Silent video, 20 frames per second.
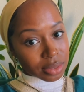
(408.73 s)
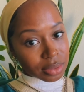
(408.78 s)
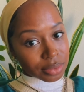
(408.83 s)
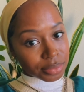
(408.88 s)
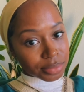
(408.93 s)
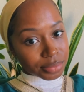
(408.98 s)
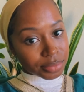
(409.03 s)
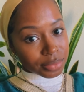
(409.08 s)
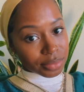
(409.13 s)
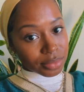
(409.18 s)

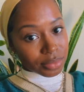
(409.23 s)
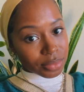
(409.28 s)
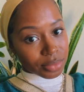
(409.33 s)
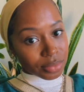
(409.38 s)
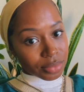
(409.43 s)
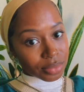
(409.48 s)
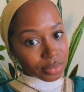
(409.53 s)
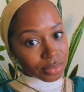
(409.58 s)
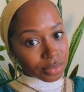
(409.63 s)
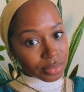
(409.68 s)

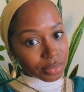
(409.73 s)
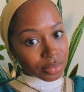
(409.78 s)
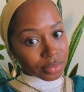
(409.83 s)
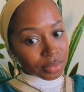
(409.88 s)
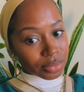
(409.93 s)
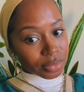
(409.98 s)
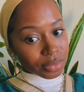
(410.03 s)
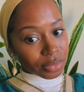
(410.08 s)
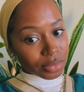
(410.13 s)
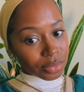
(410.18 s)

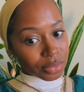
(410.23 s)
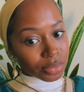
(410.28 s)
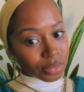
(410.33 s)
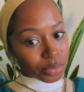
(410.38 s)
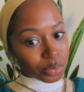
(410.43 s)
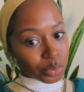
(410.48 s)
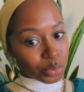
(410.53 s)
Nothing is said.